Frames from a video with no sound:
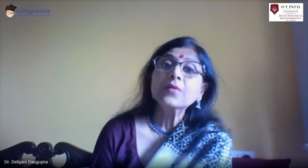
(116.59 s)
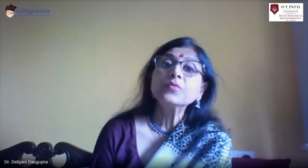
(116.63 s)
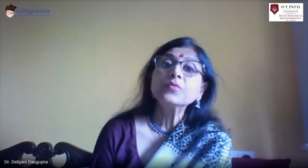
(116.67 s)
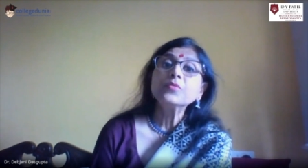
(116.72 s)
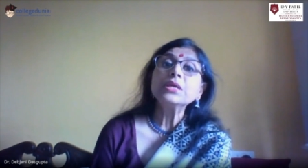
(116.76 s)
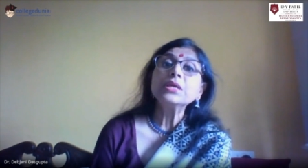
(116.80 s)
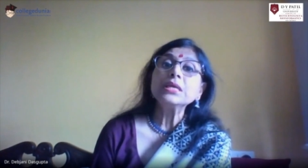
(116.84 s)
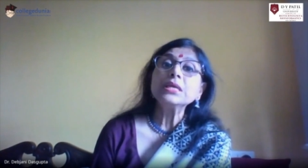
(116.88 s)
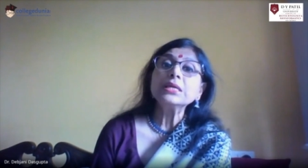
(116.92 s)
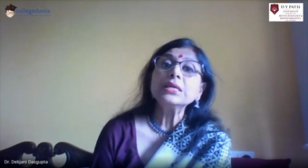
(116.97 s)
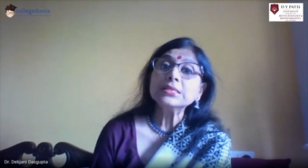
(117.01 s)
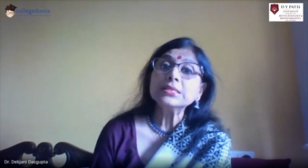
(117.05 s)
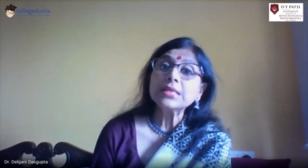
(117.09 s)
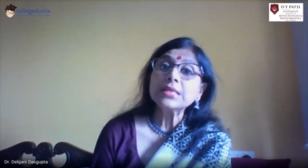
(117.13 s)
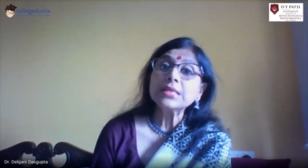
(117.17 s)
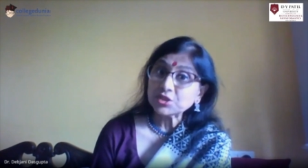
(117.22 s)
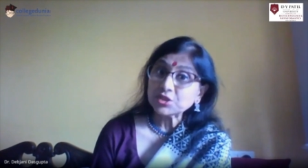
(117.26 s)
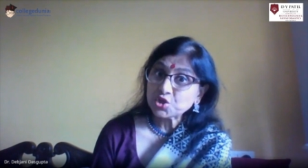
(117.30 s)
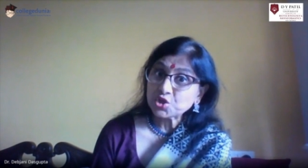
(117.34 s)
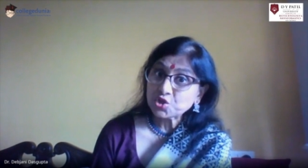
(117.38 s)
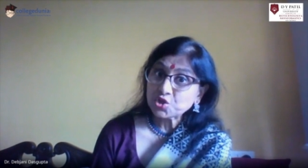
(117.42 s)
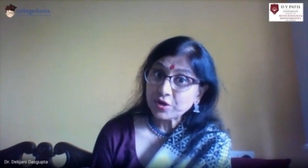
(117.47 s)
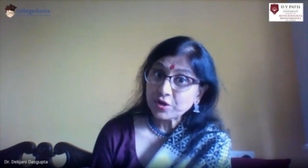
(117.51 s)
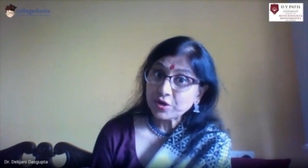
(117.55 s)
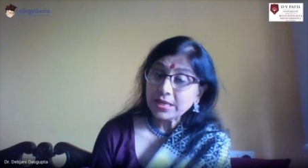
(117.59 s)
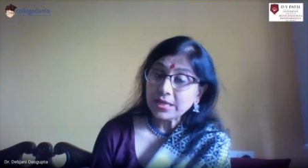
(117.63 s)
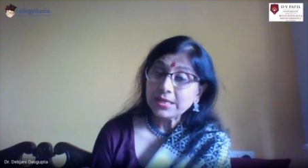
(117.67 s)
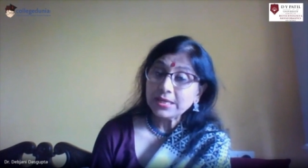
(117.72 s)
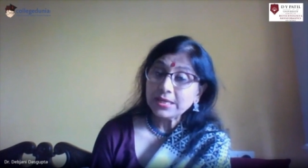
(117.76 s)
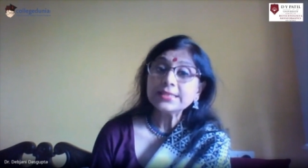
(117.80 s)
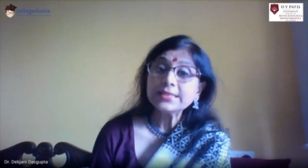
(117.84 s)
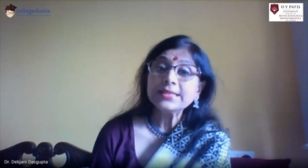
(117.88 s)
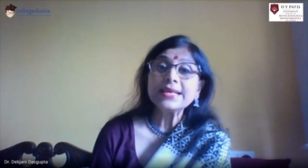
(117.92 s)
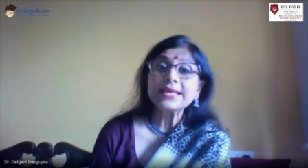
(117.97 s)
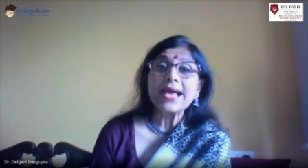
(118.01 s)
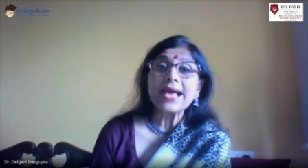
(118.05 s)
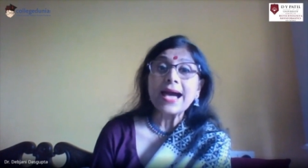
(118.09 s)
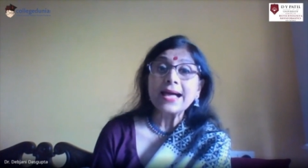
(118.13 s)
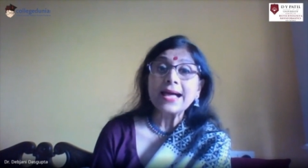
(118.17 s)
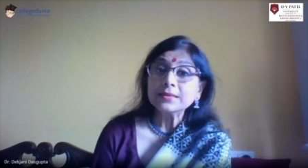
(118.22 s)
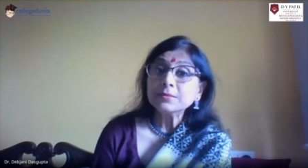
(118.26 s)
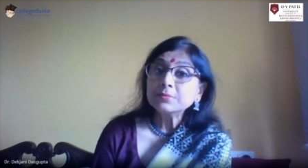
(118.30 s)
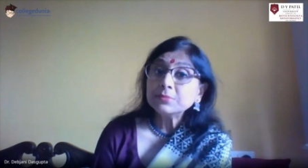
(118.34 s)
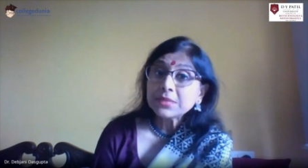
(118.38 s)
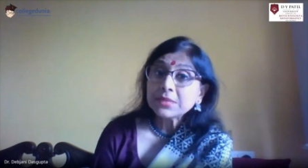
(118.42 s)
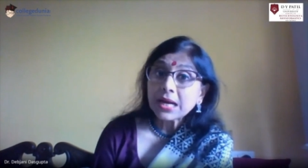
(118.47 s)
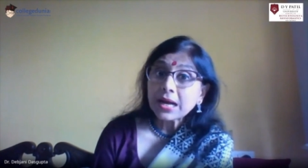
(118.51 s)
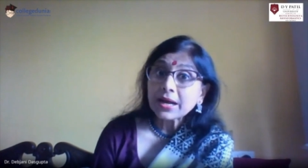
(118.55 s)
the industry, the
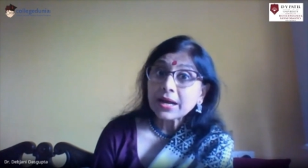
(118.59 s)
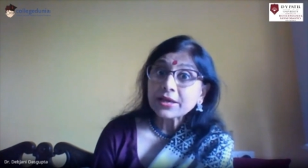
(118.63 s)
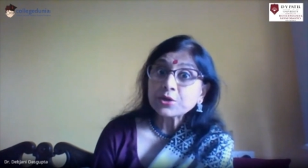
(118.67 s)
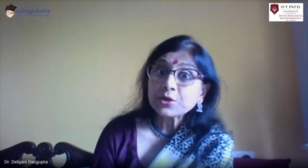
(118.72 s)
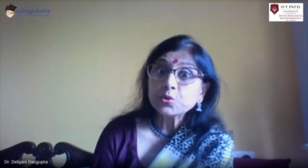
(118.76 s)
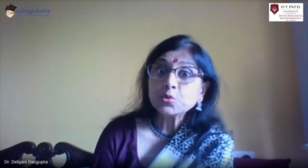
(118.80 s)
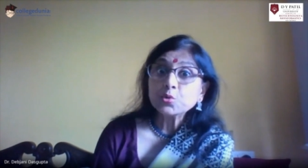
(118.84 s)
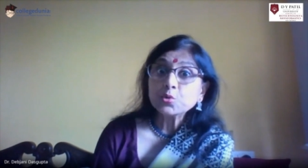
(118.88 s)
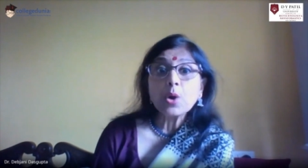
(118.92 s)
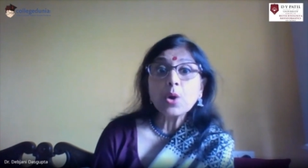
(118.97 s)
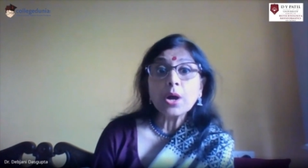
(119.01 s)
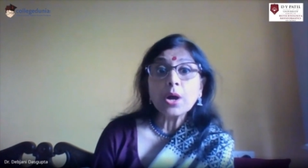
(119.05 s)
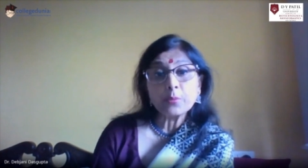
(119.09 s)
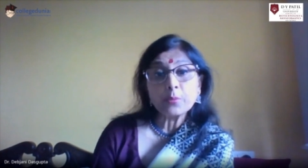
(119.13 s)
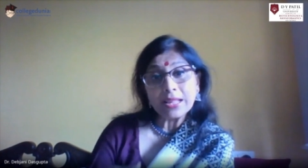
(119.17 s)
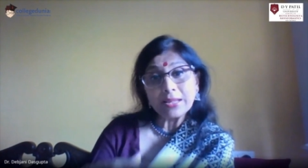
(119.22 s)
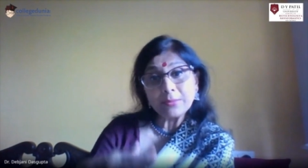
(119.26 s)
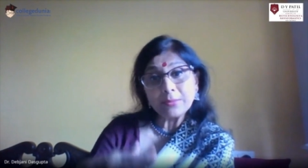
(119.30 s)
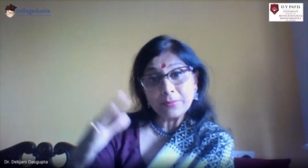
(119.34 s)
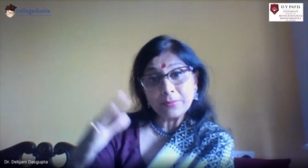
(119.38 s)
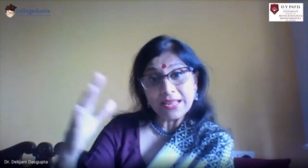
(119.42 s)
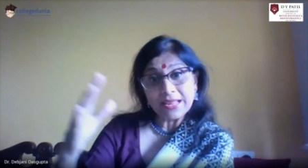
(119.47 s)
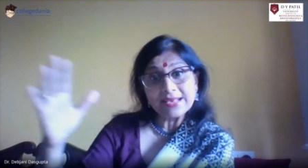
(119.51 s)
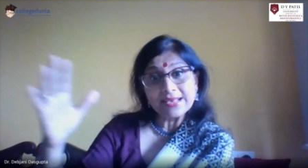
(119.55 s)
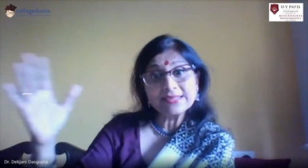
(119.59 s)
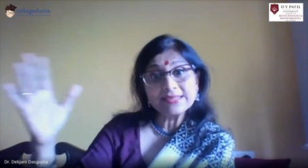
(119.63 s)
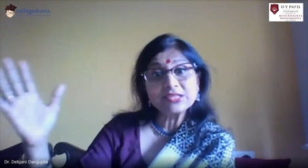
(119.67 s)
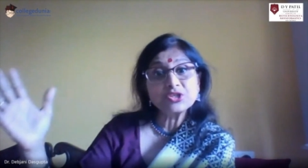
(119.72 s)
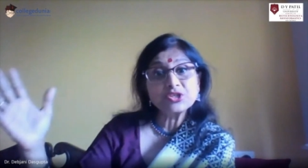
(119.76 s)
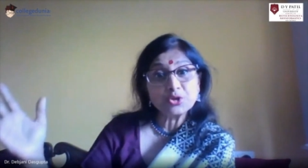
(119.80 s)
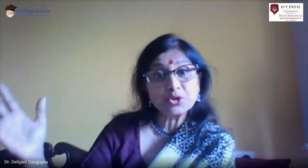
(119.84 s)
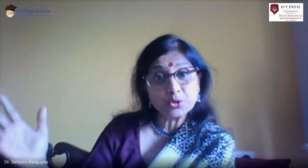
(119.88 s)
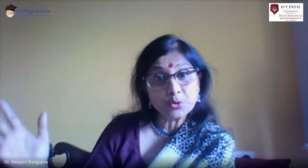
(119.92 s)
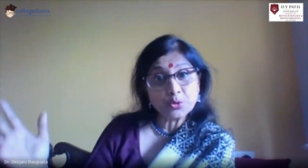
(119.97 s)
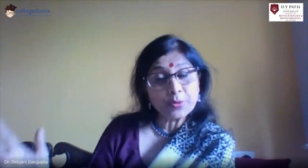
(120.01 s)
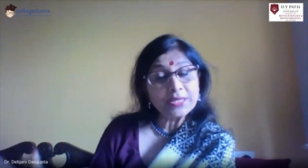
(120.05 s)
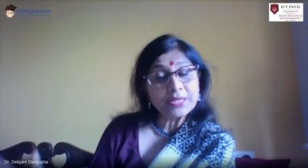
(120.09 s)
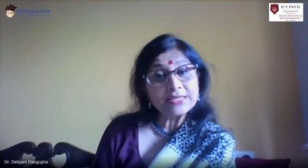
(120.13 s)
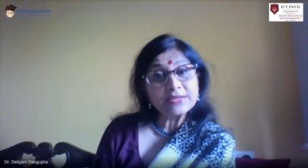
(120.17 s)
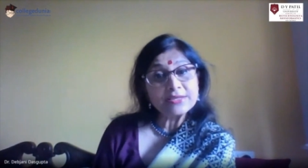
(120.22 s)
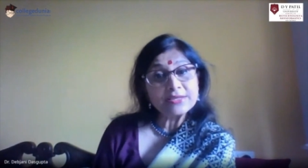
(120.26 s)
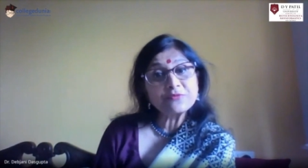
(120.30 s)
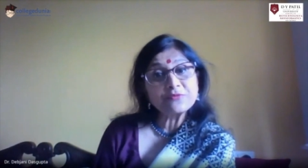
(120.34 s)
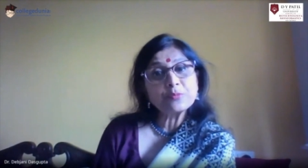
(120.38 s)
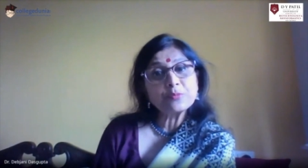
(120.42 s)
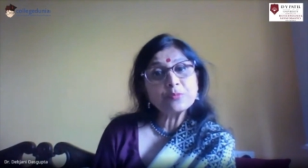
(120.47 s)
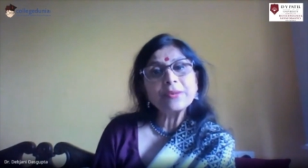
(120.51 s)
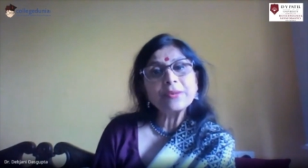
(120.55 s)
alumni who are well placed, you know, in
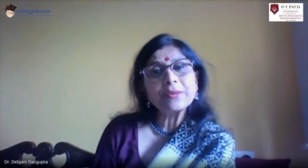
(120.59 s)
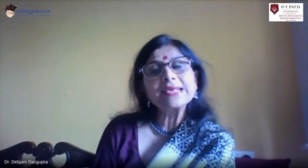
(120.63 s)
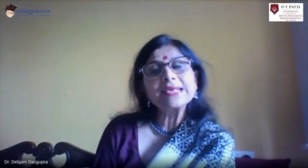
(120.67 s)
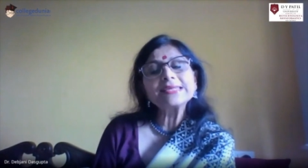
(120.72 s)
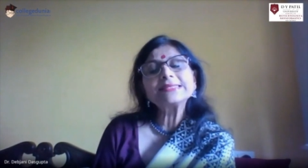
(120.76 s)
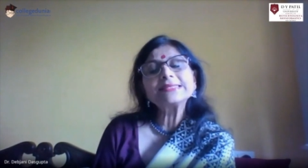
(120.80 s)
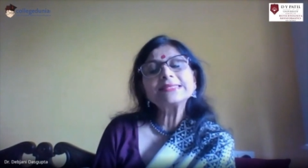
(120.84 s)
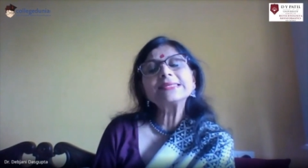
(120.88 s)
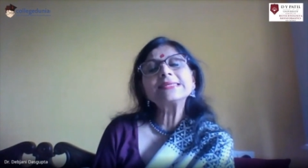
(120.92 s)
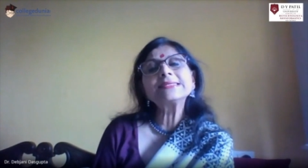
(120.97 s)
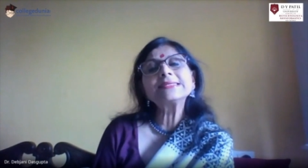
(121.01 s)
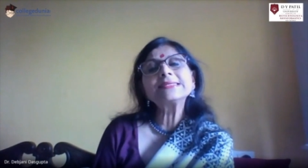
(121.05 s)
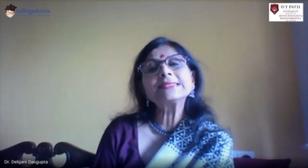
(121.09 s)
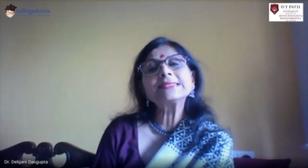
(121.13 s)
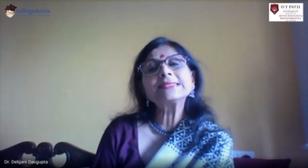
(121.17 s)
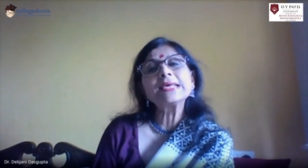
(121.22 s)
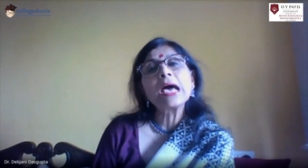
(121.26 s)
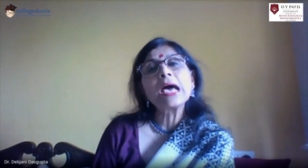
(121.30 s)
different places,